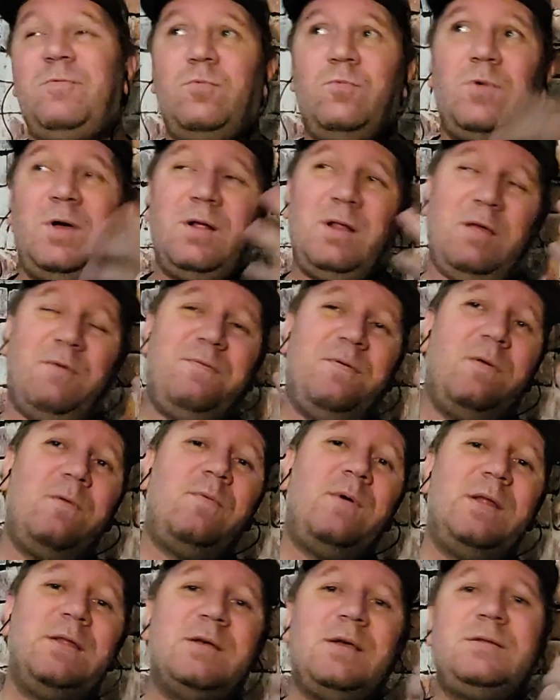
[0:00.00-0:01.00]
Well, if we
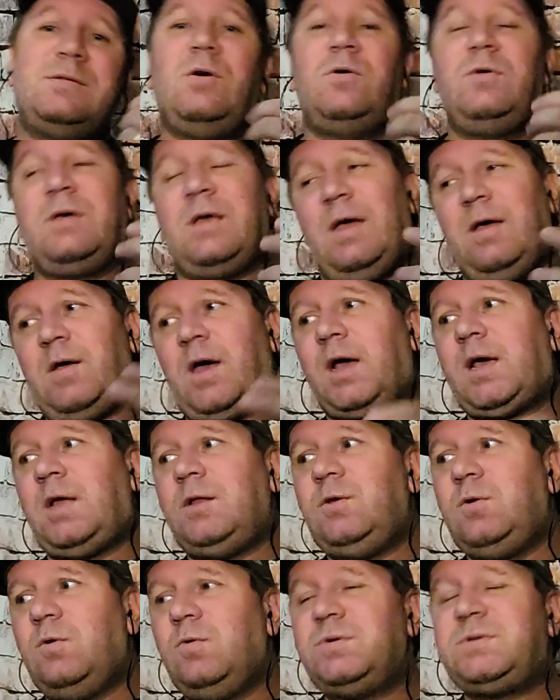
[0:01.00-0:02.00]
win it, okay, I
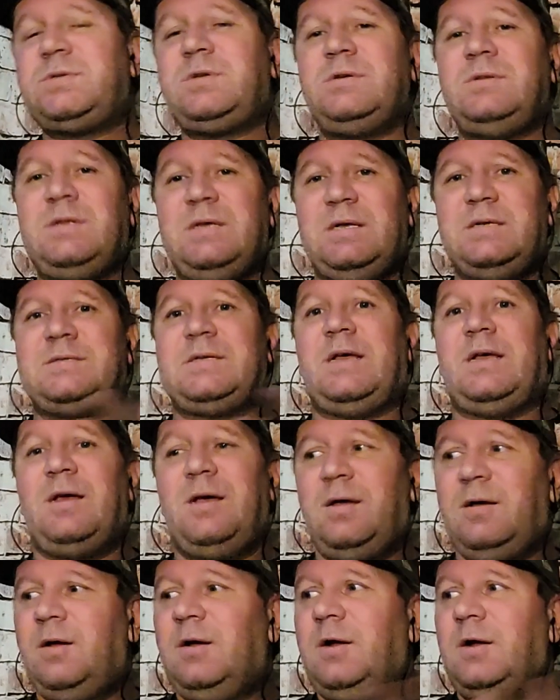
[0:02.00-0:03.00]
can use these
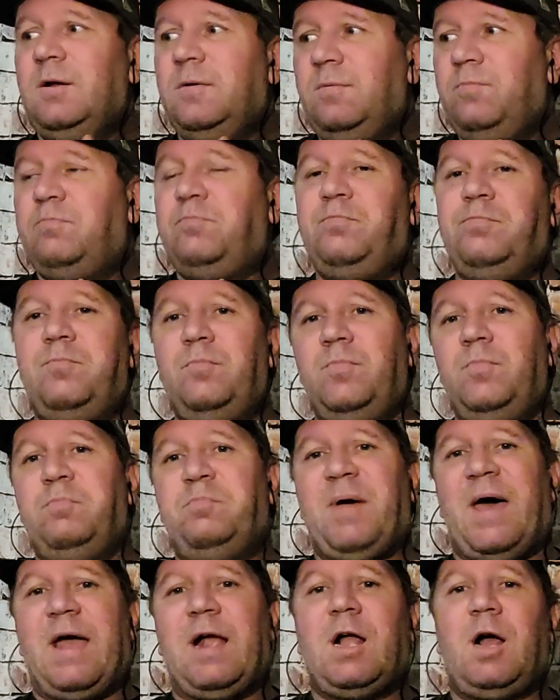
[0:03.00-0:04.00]

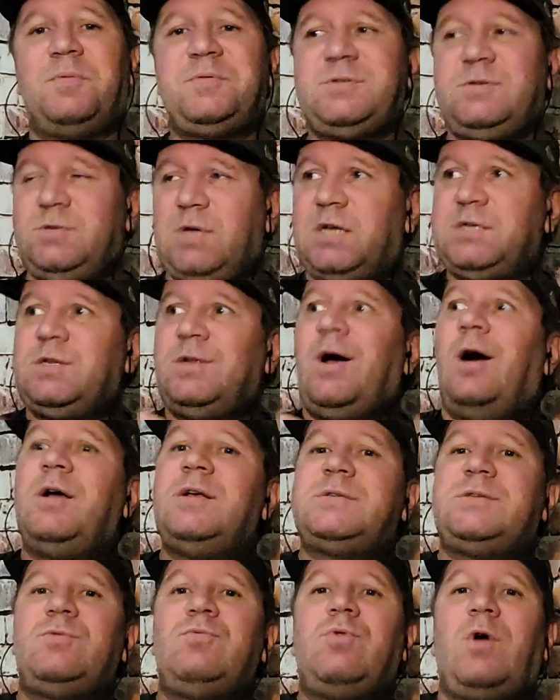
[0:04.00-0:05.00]
backups as long
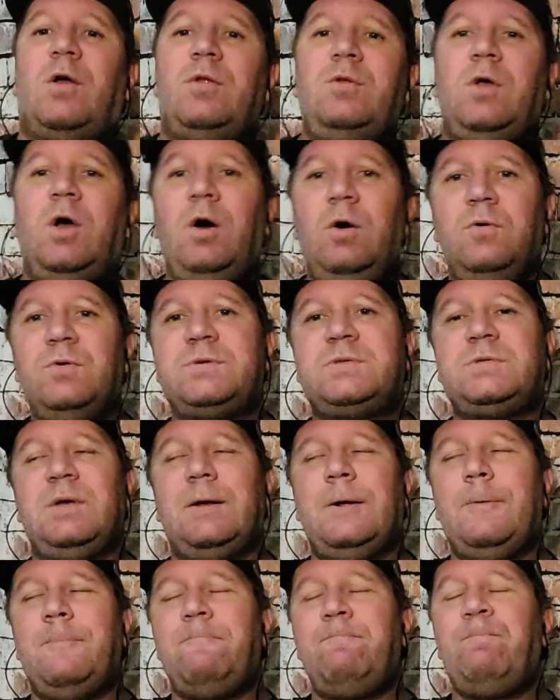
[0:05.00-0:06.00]
as the run goes.
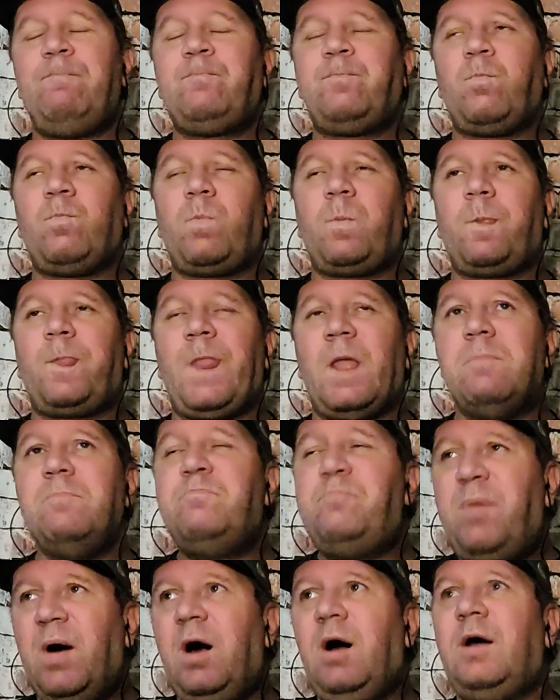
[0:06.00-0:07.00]

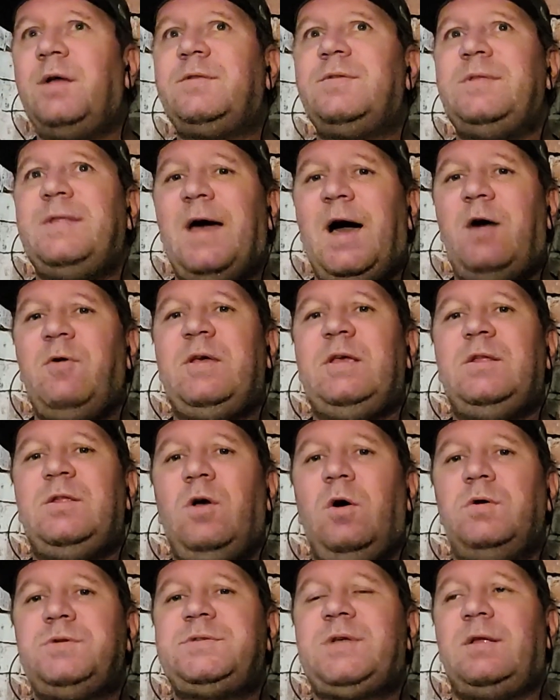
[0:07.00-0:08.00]
But now he
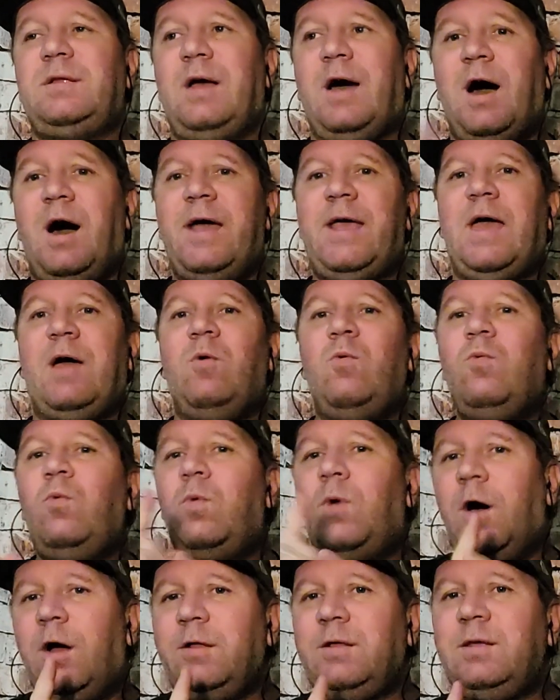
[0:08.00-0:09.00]
knows that I have
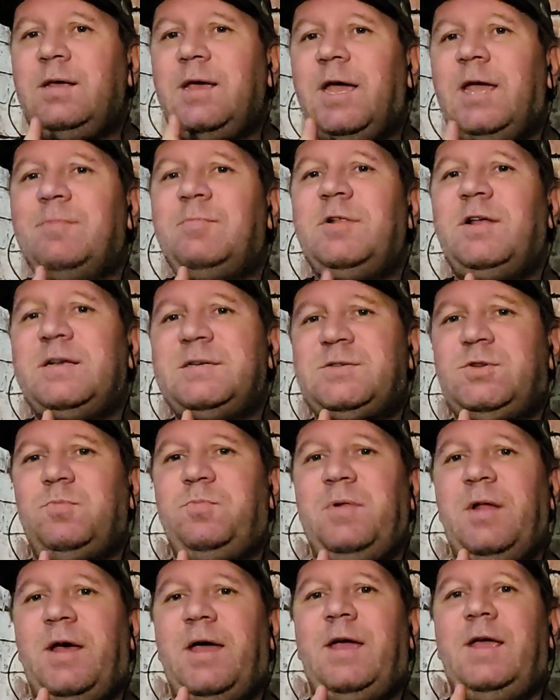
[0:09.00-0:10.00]
one game less to
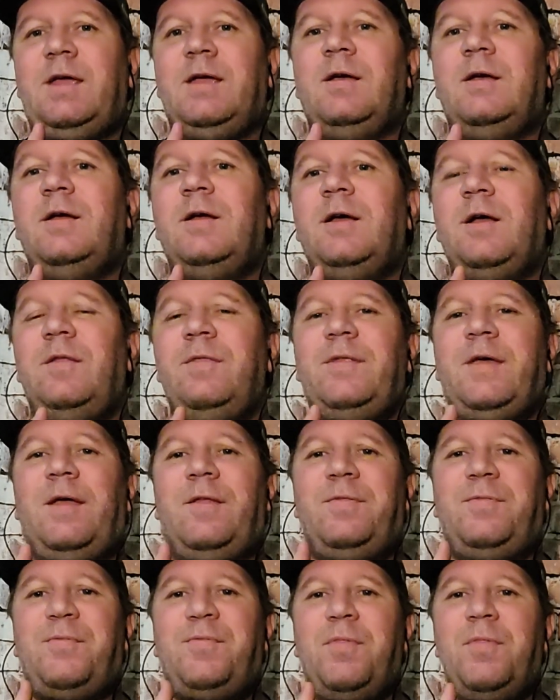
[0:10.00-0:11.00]
play
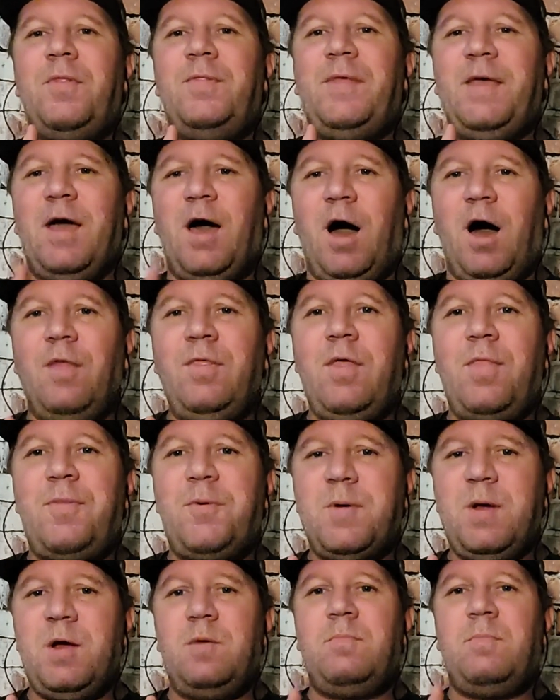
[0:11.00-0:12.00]
than the other
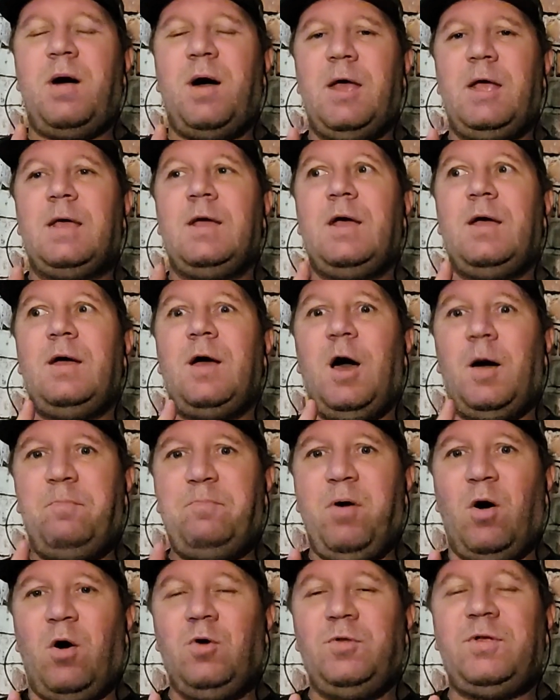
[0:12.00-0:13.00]
three of my
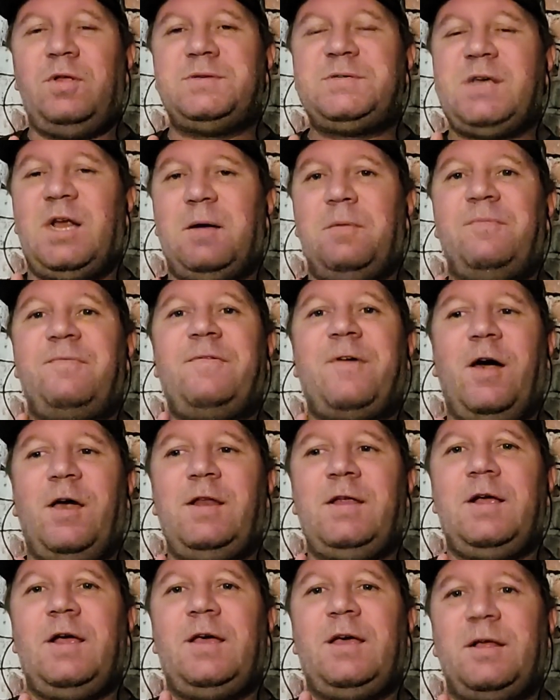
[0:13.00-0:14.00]
opponents that I'm
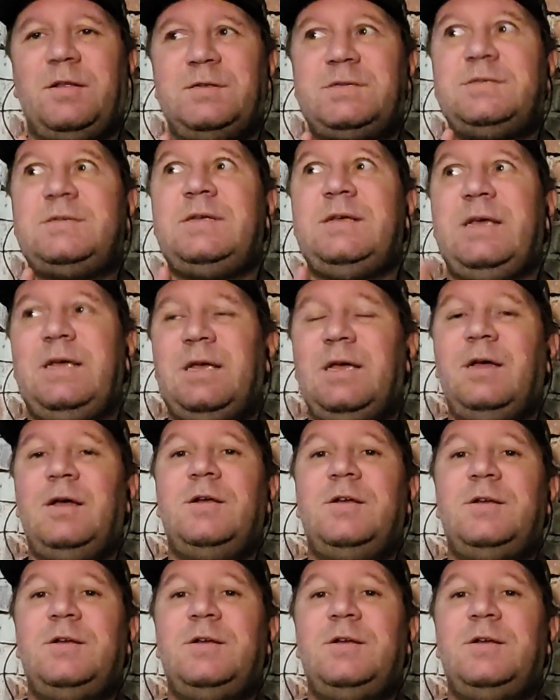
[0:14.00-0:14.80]
fighting against the